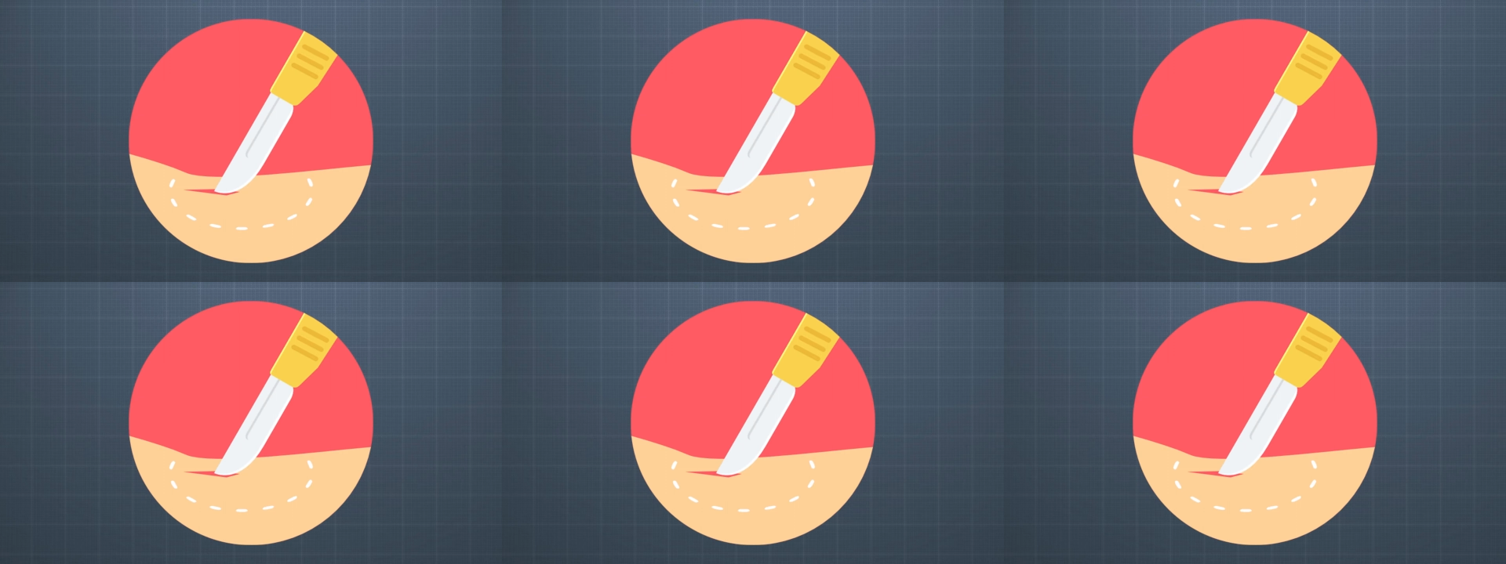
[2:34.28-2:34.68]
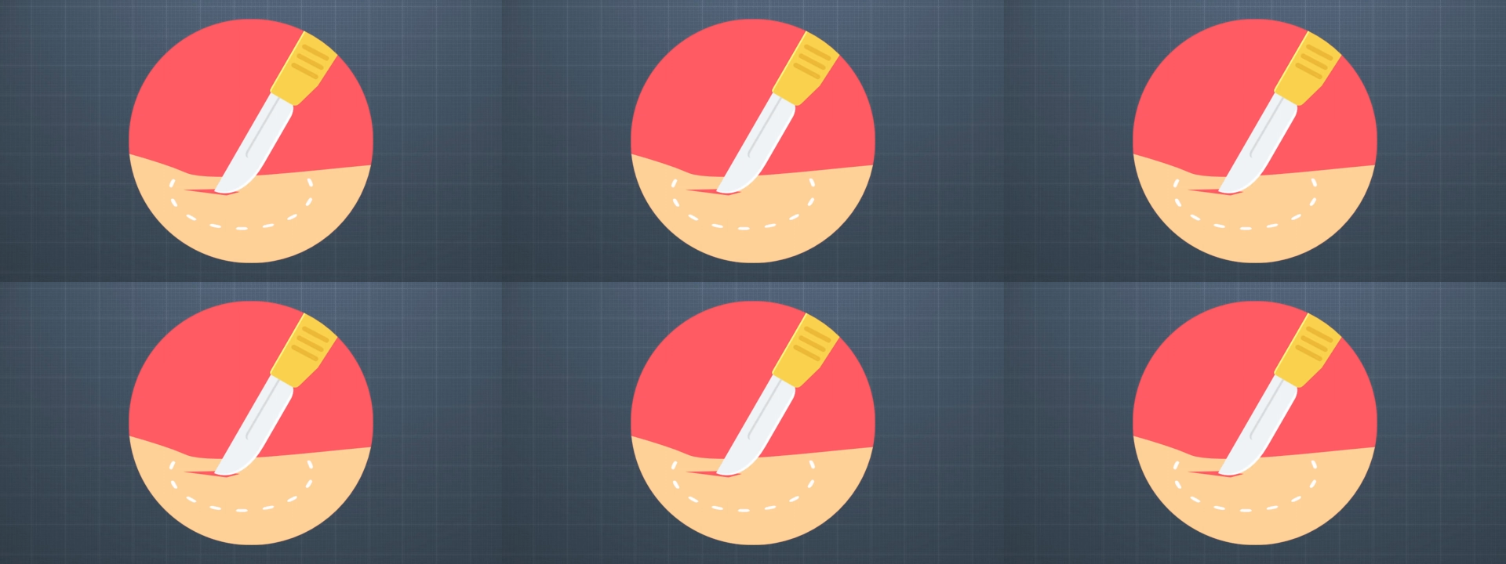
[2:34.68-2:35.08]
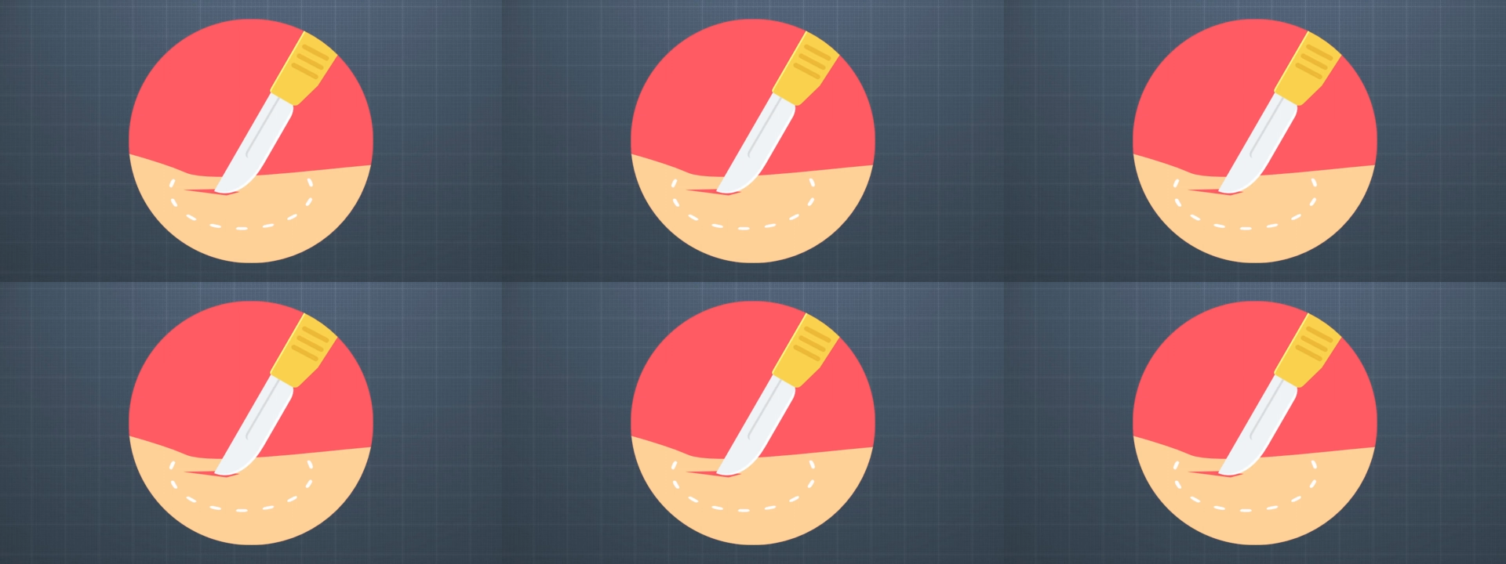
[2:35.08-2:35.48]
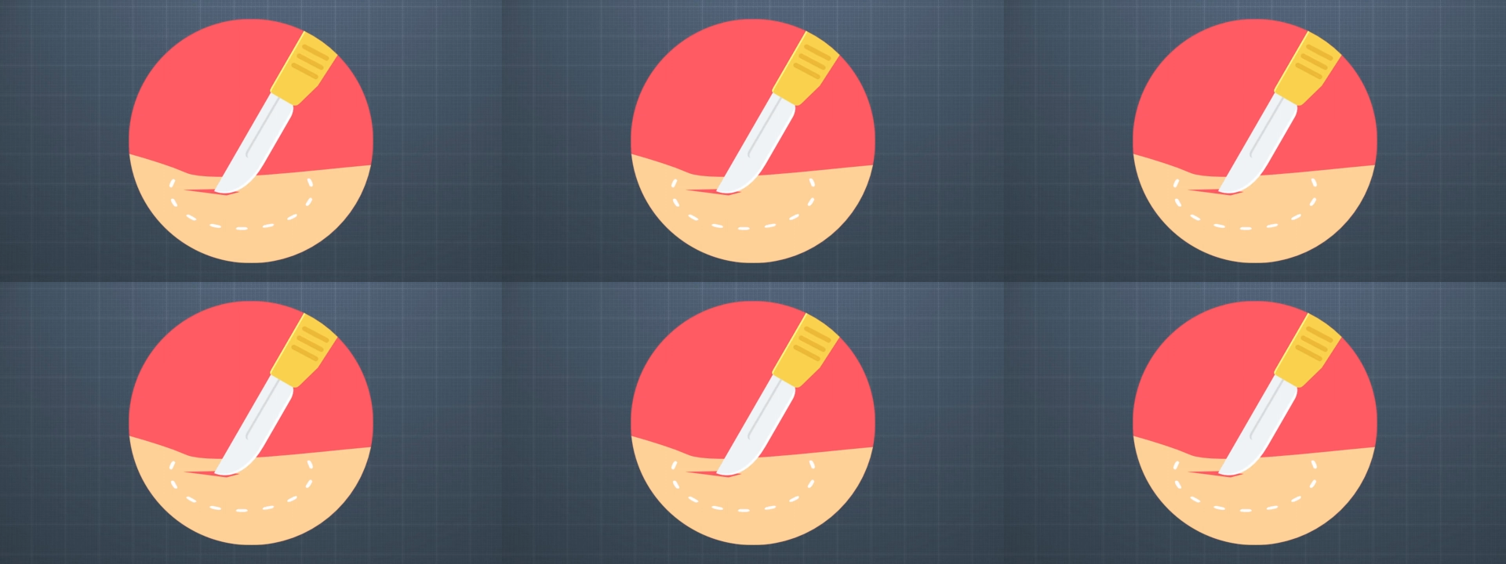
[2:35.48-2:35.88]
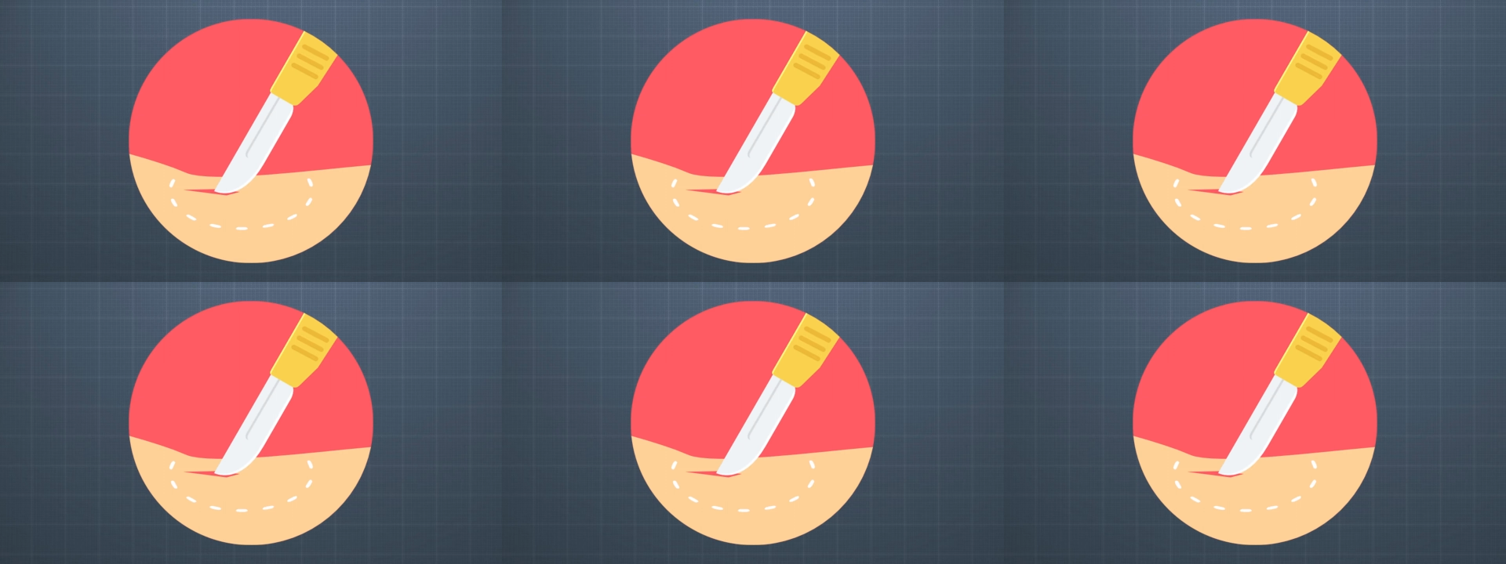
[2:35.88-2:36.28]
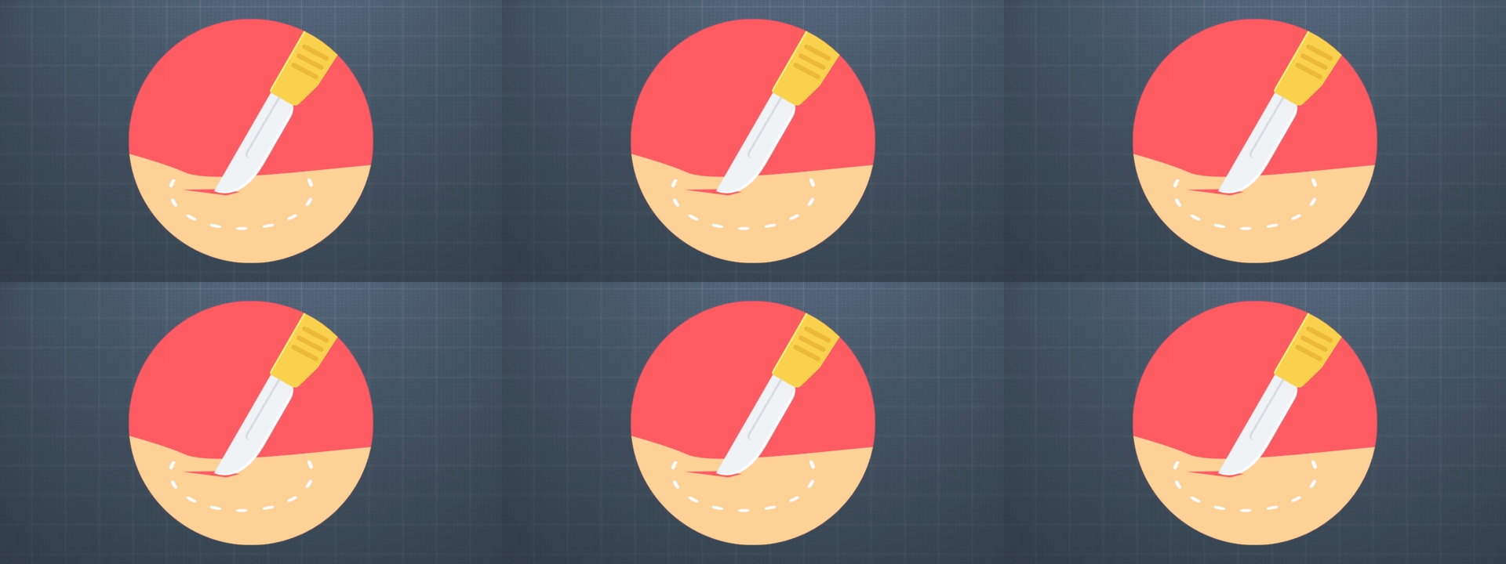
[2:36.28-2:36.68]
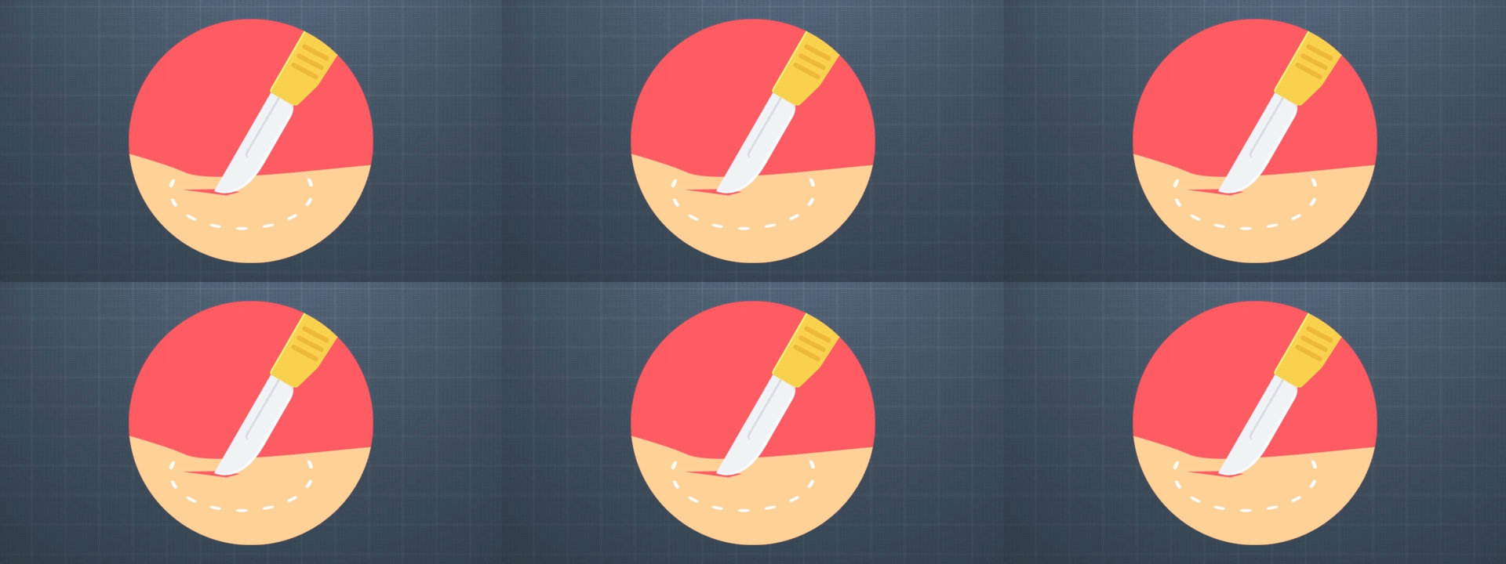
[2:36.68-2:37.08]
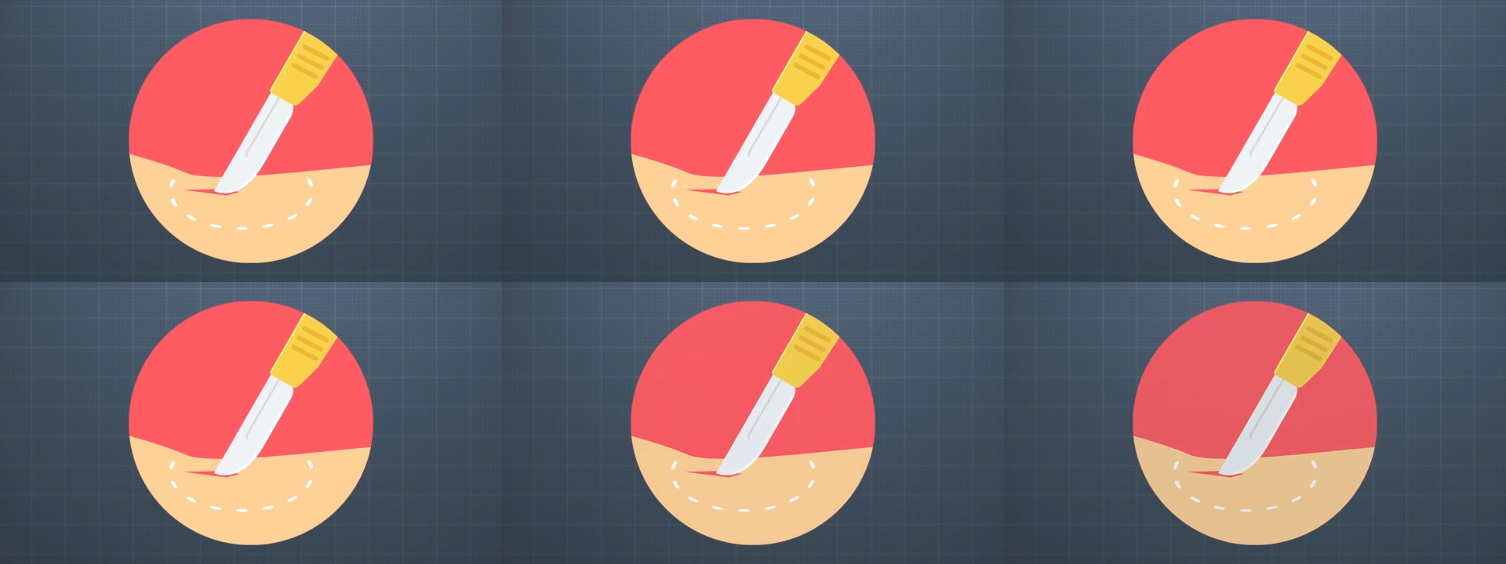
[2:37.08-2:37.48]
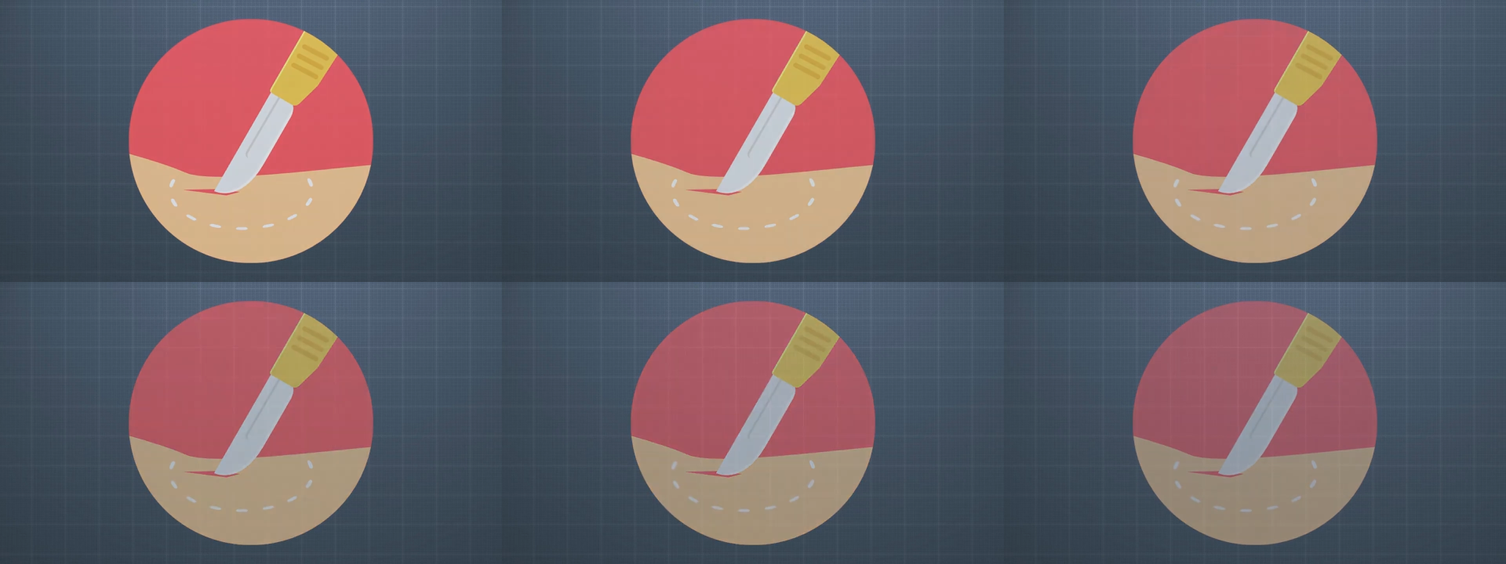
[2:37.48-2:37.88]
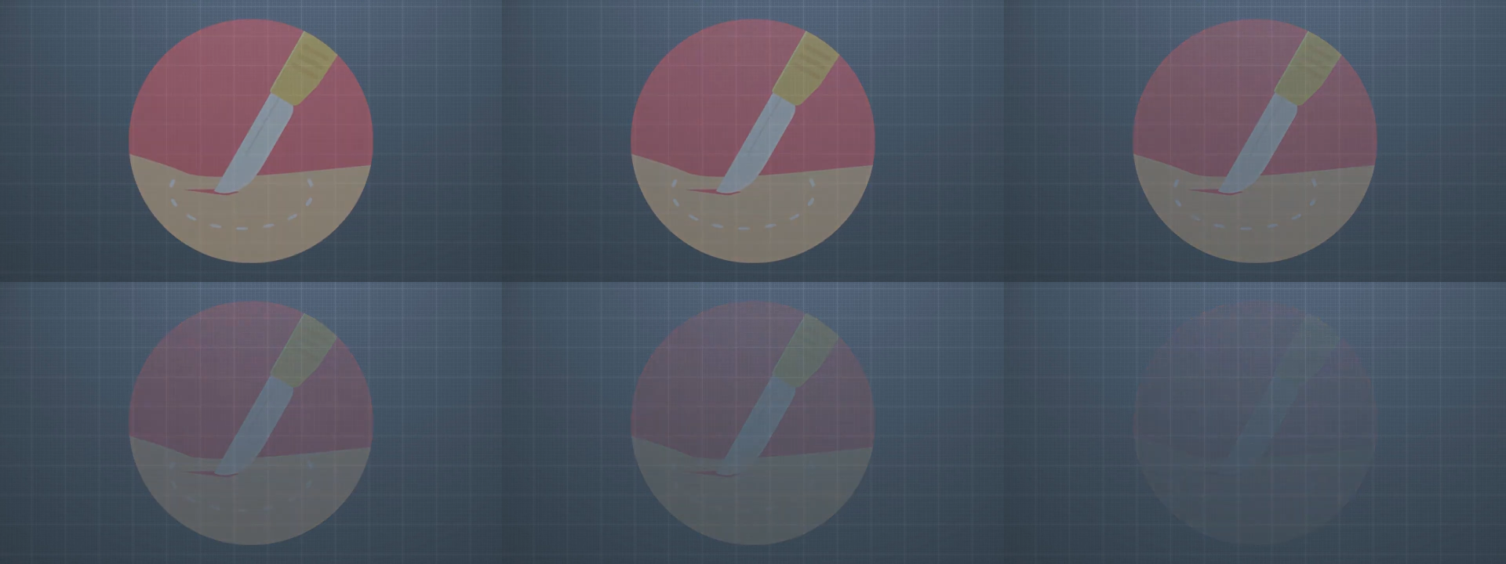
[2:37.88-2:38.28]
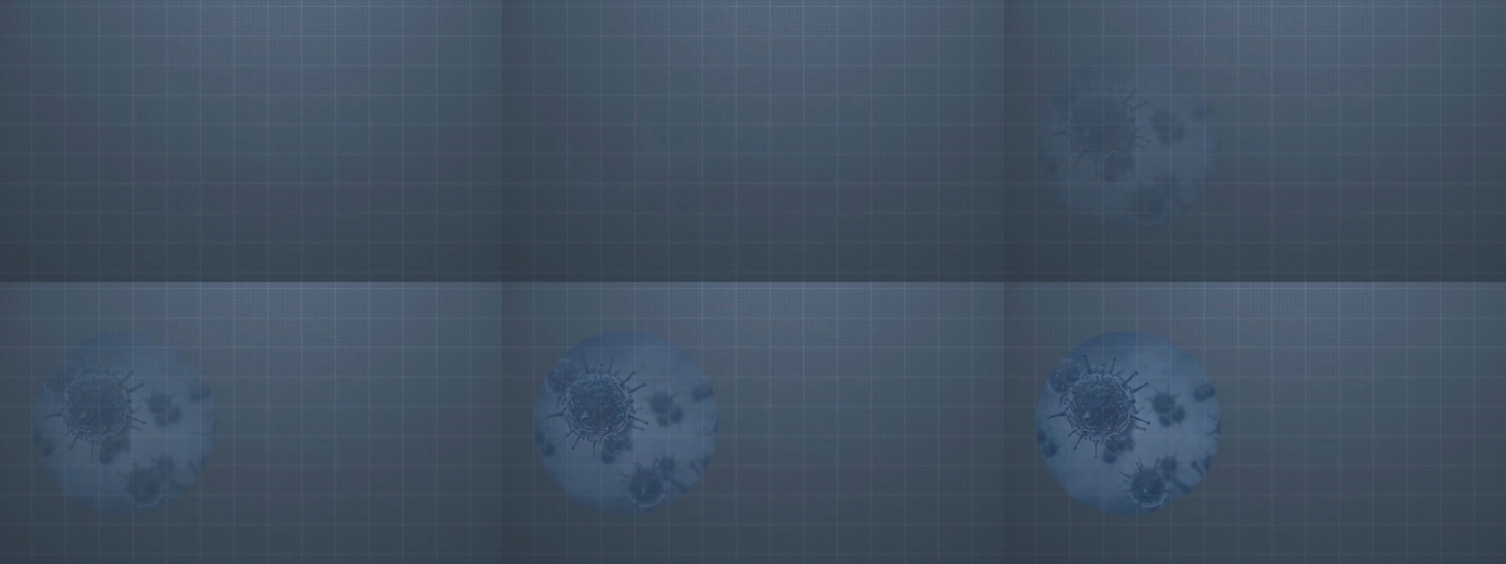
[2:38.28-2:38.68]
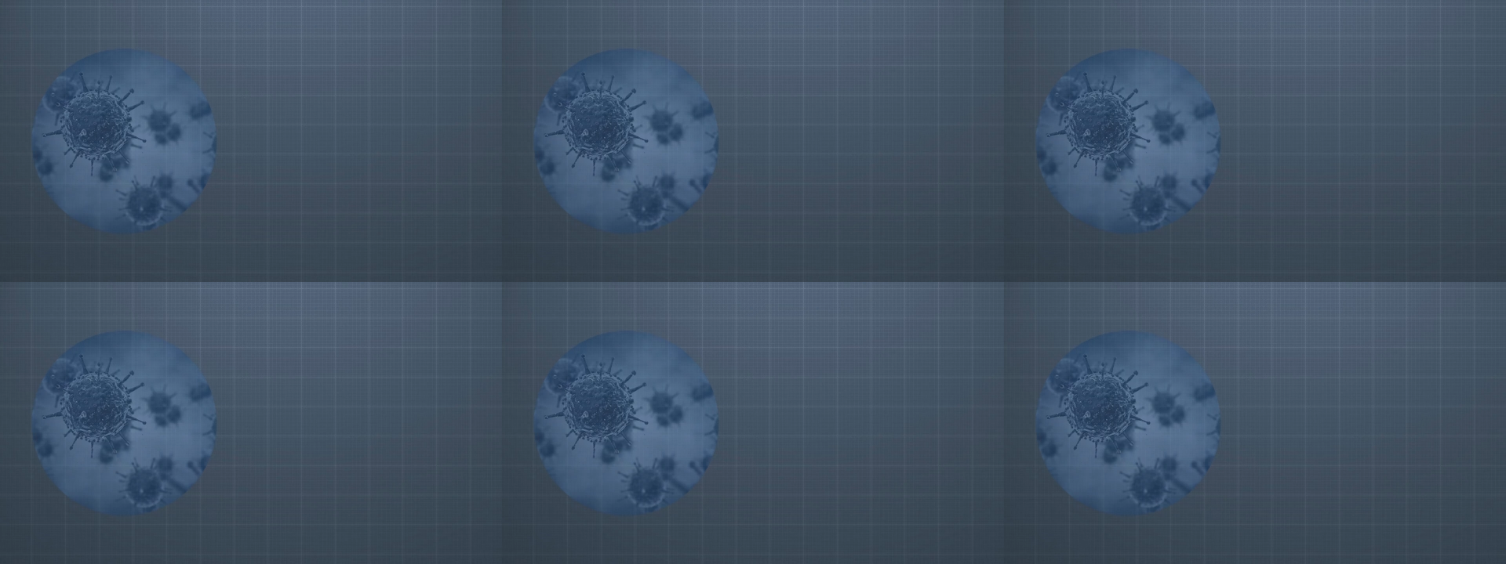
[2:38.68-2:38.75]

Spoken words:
Nobody's mouth can be seen.